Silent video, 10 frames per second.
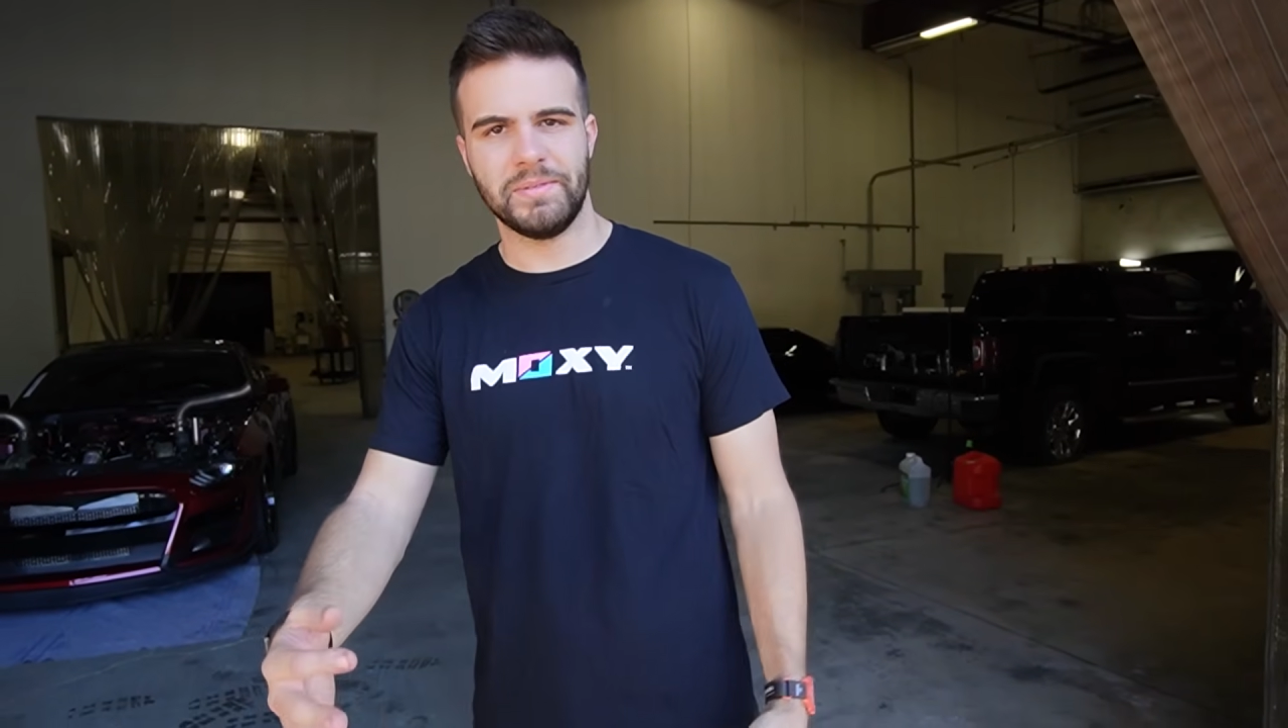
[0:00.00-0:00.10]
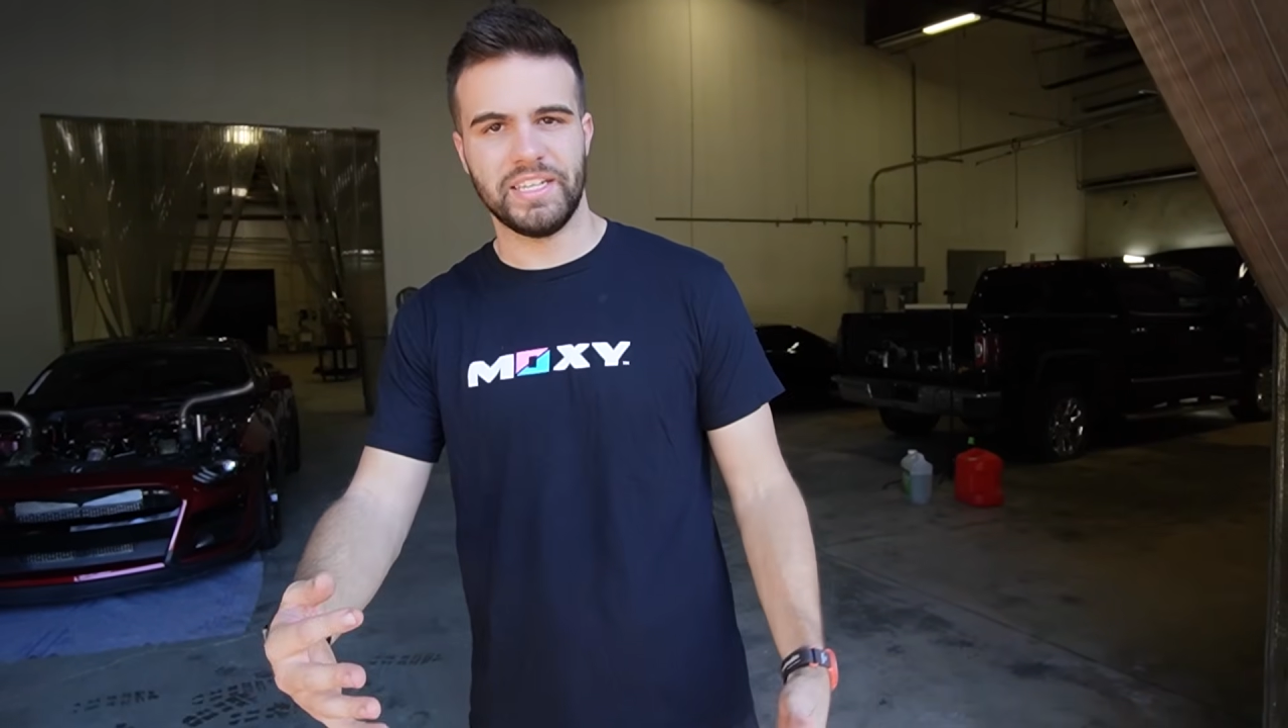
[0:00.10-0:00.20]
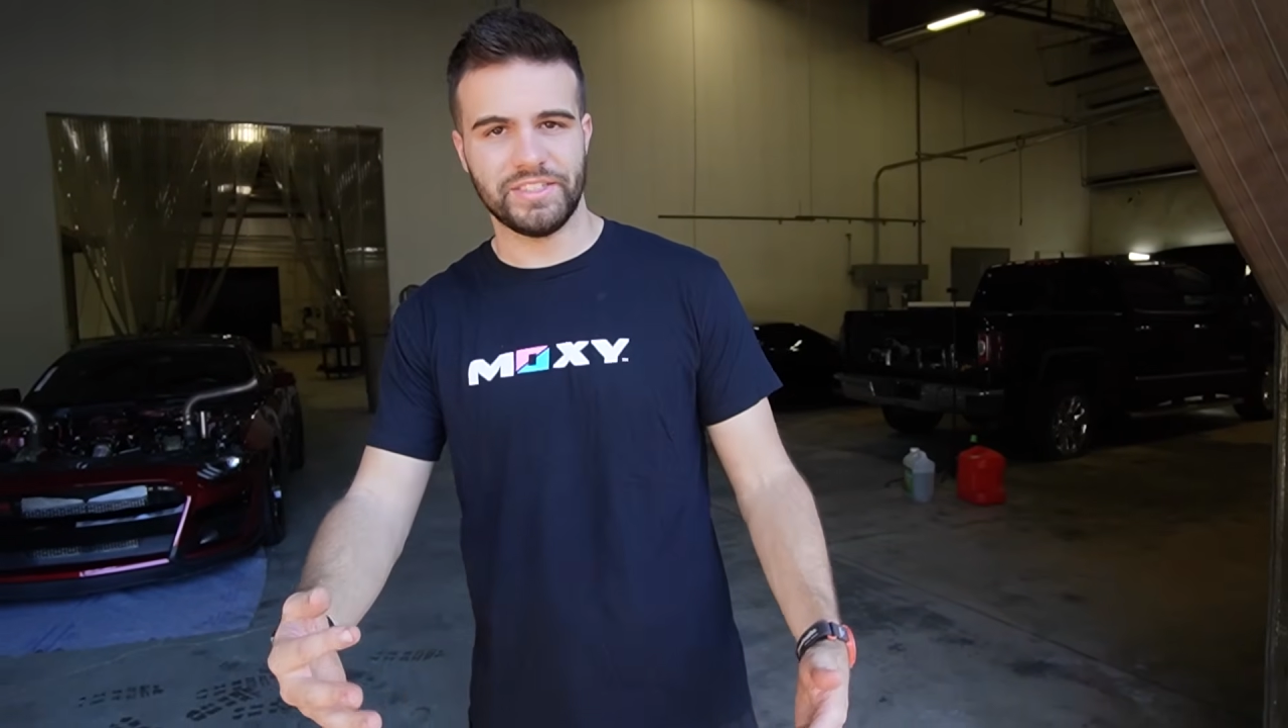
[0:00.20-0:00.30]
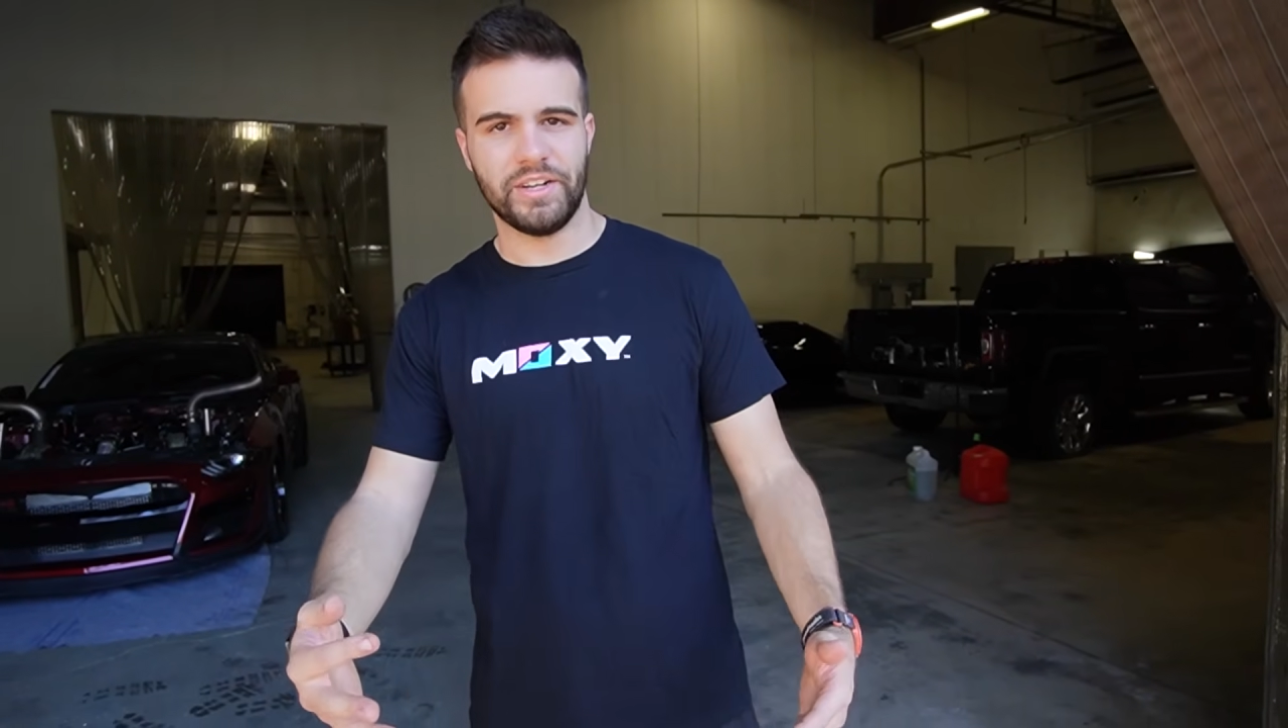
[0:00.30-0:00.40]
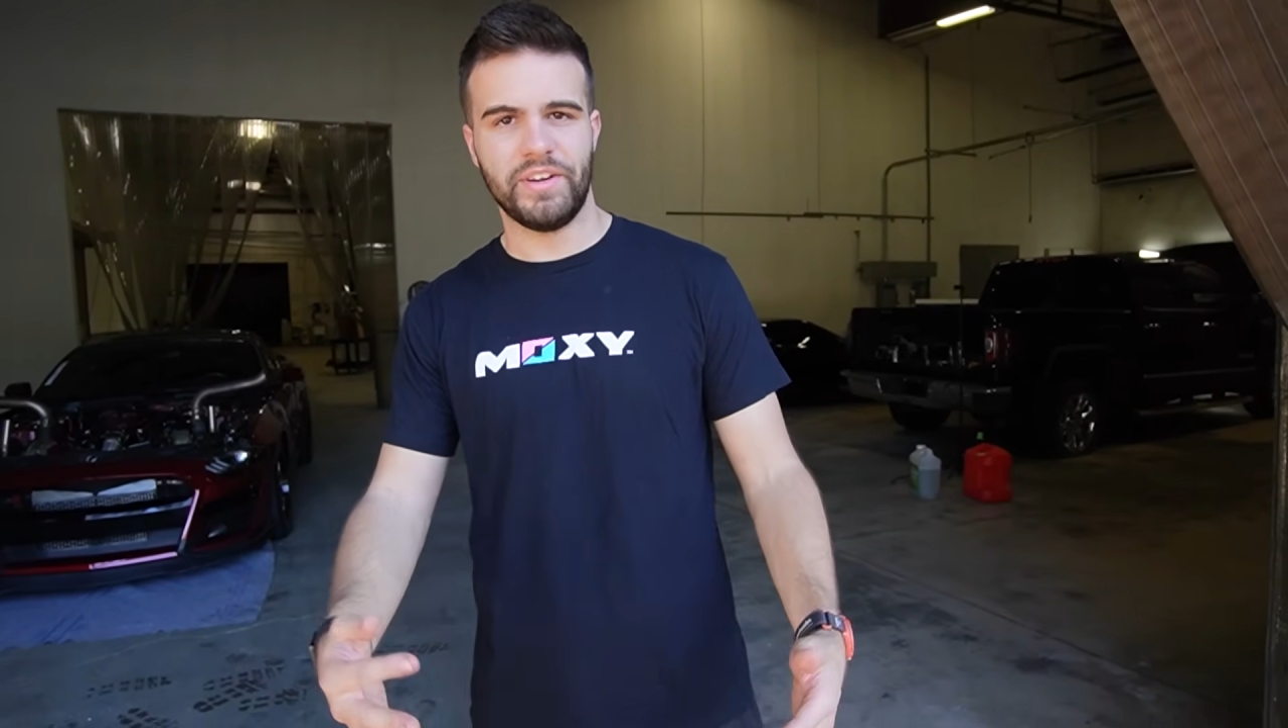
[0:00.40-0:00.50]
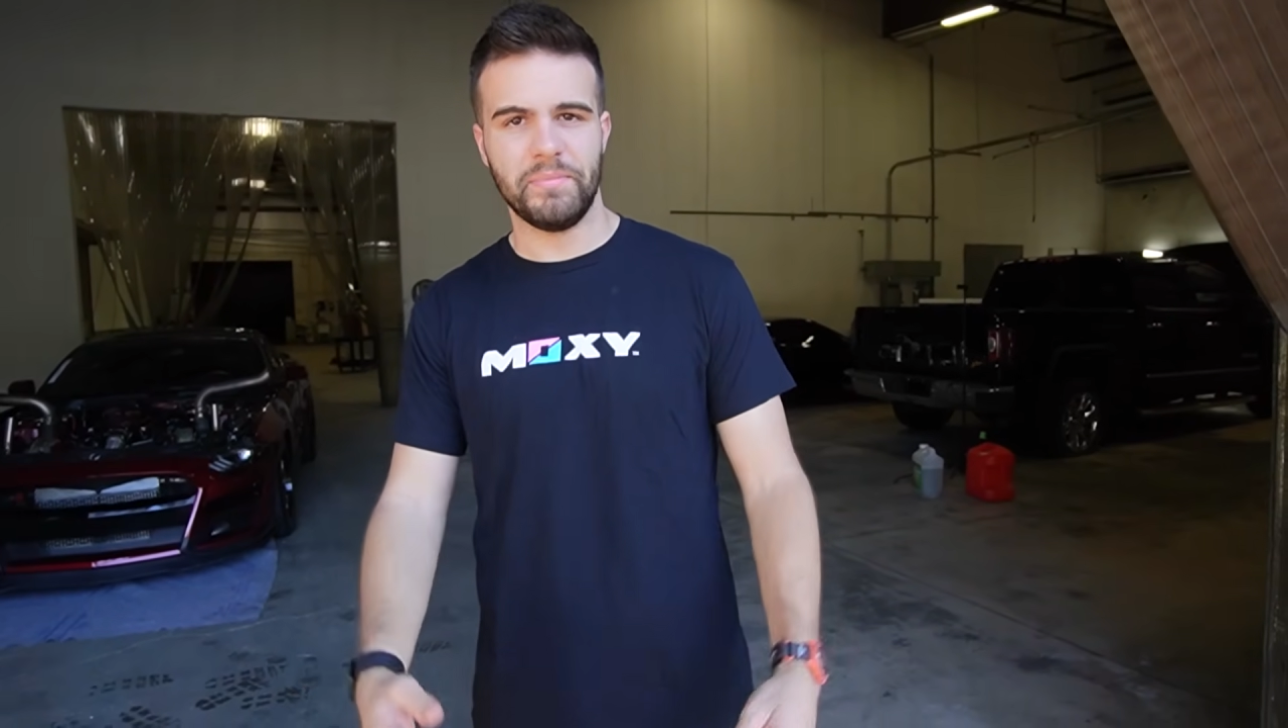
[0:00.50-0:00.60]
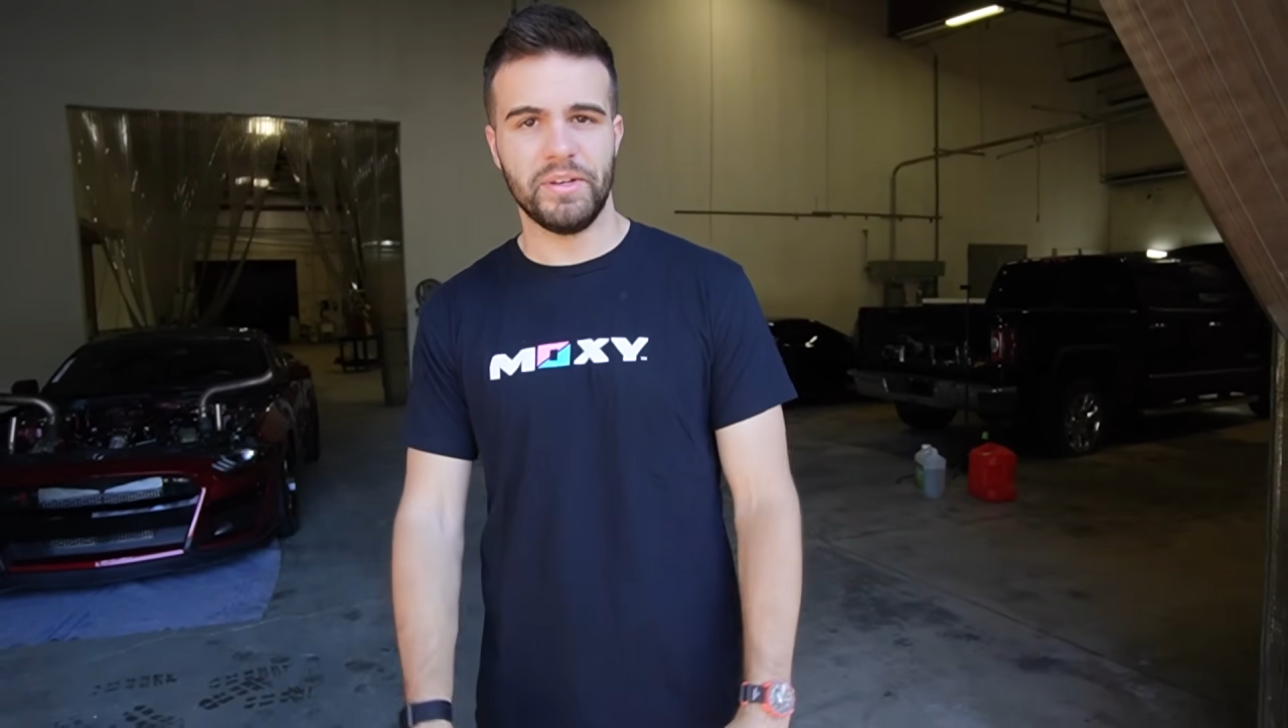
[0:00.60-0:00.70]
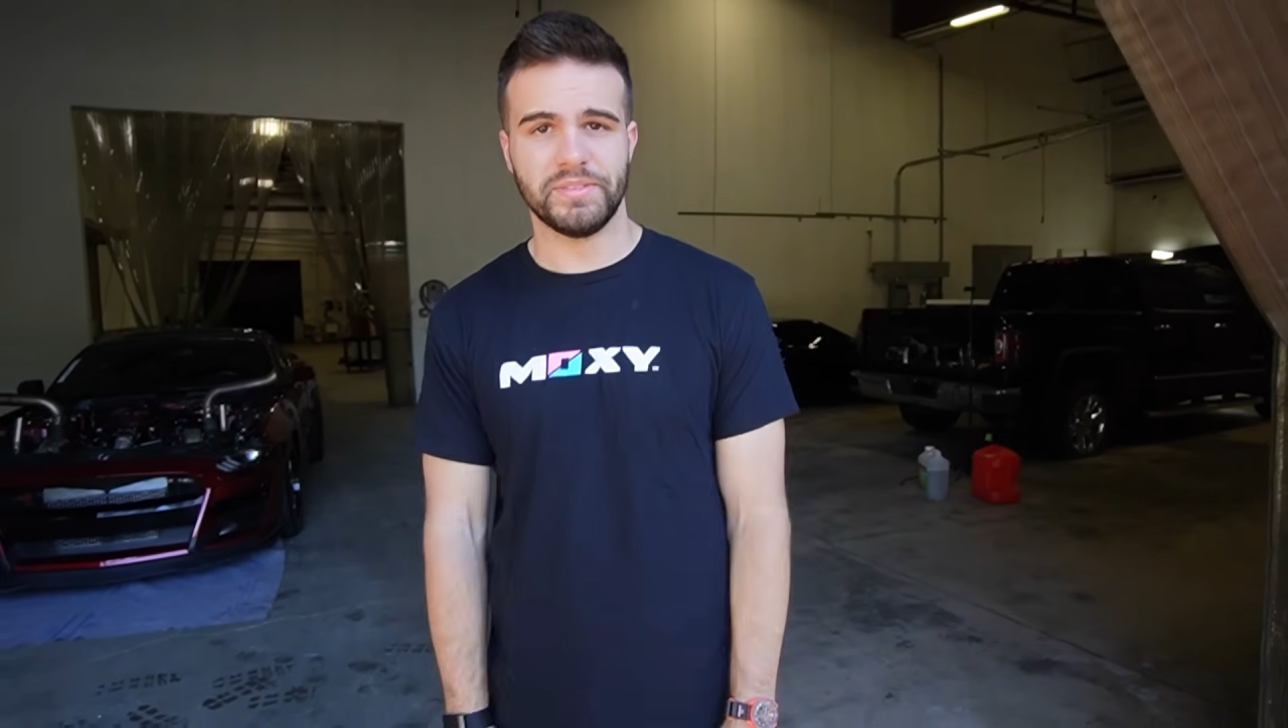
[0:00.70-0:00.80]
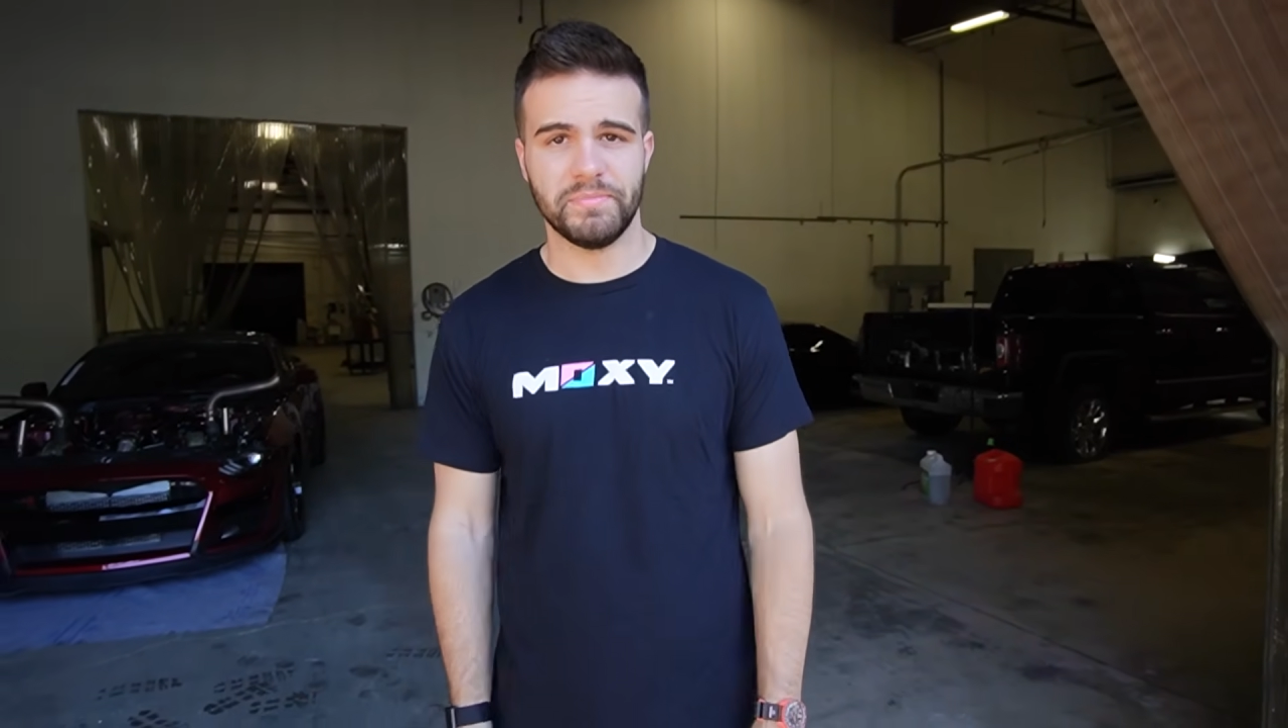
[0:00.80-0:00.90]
like it's all rainbows